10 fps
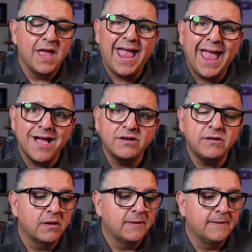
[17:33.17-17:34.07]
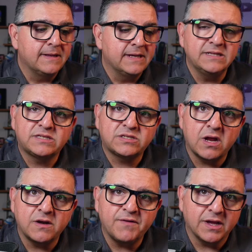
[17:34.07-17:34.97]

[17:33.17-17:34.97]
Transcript: And instead of,